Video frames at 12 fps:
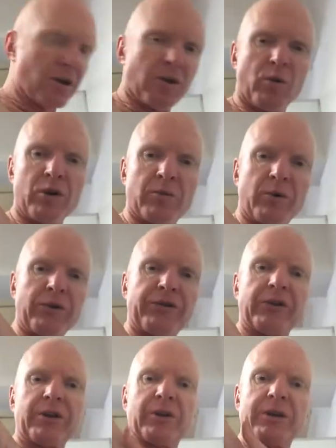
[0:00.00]
and what I'm
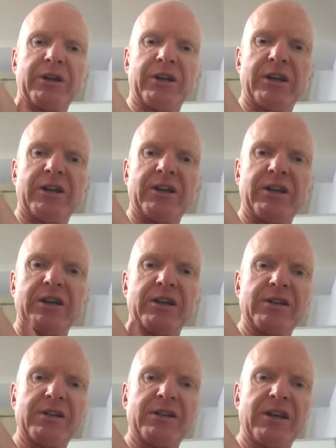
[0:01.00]
also going to hit
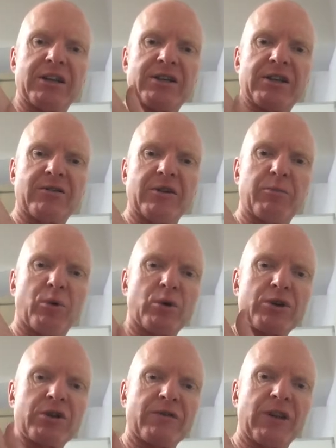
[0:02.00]
is the anterior
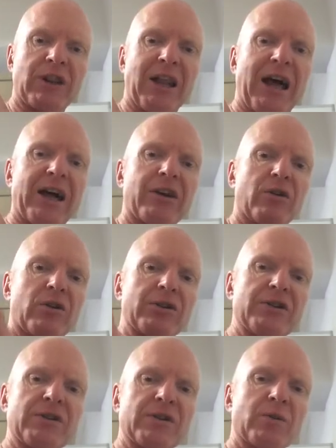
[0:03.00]
portion of the lat on
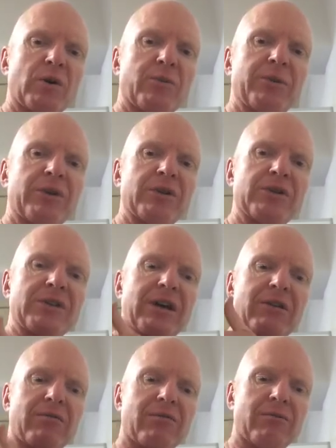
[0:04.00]
this as well, because
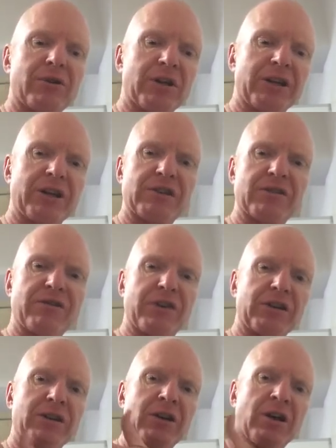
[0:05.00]
that really gets
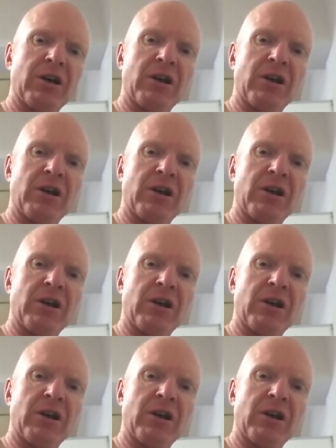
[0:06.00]
affected.